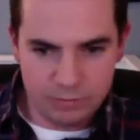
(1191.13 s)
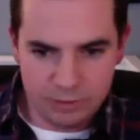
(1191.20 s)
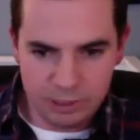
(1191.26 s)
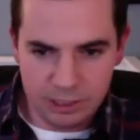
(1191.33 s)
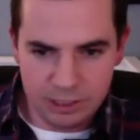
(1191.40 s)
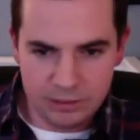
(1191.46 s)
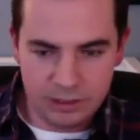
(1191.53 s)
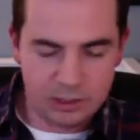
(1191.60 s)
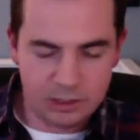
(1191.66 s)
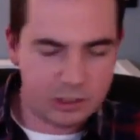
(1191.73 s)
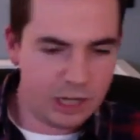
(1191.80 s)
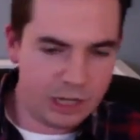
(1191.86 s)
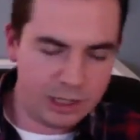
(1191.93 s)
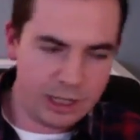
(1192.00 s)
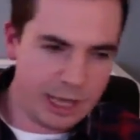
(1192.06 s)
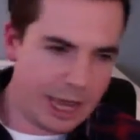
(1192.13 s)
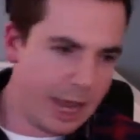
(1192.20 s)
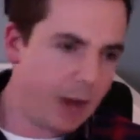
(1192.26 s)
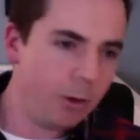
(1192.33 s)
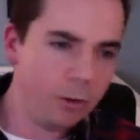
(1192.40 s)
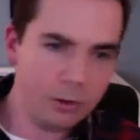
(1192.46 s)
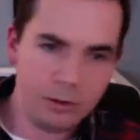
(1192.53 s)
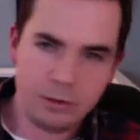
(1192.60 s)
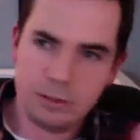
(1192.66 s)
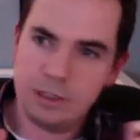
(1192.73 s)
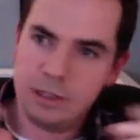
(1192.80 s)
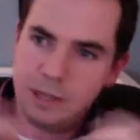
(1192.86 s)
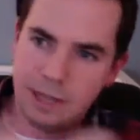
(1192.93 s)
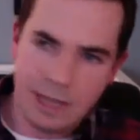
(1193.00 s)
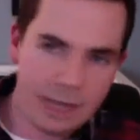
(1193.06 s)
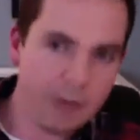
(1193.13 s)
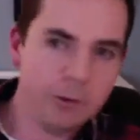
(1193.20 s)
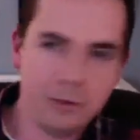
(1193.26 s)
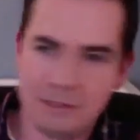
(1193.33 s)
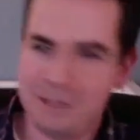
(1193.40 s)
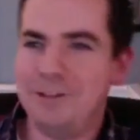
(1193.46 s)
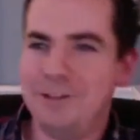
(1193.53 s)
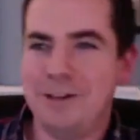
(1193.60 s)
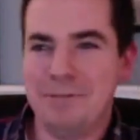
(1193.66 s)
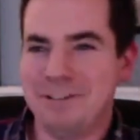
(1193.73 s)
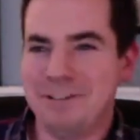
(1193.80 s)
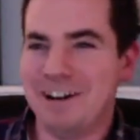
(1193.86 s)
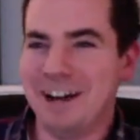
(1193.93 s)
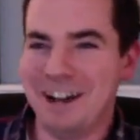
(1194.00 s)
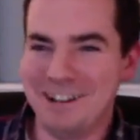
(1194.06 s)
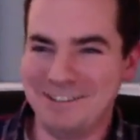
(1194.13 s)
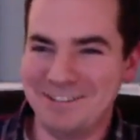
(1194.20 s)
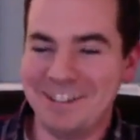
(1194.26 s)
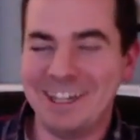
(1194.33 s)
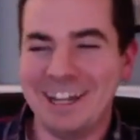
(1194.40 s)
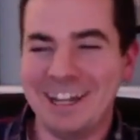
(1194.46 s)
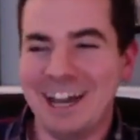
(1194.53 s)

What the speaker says: and they shot hours and hours of improv, and I